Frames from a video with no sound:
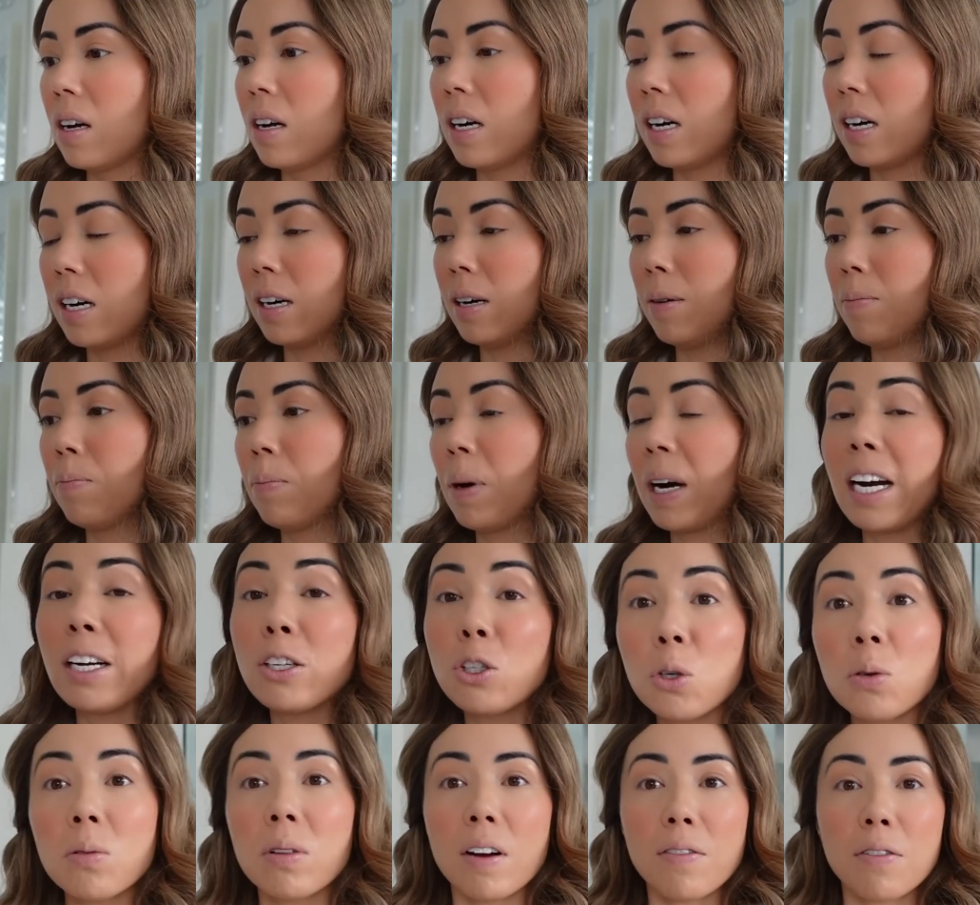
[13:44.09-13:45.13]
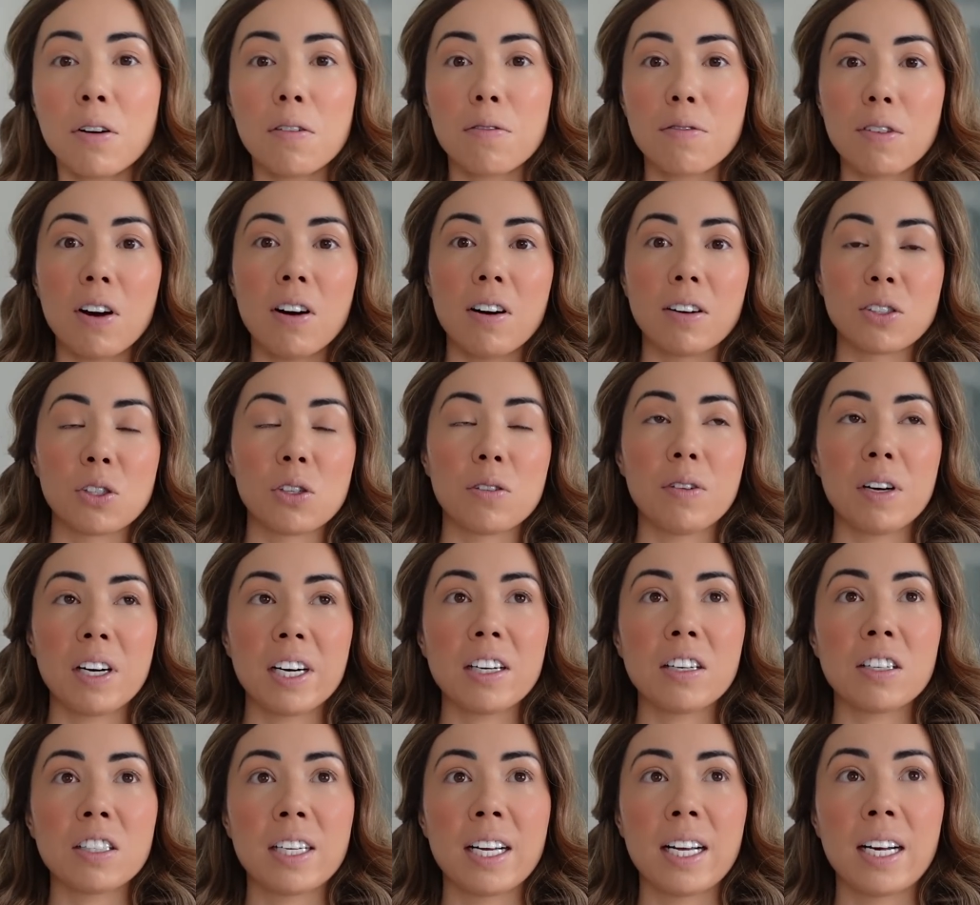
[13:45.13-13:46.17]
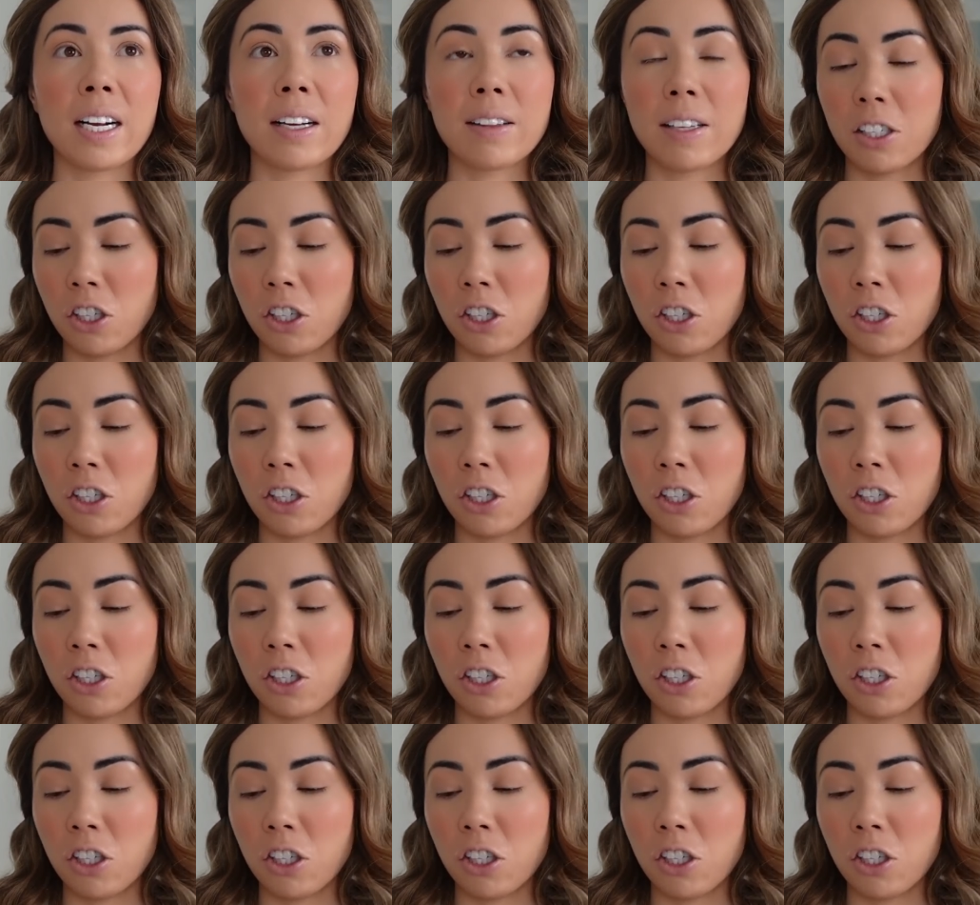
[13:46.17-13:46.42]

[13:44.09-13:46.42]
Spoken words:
But I do love her vlogs, they're very entertaining.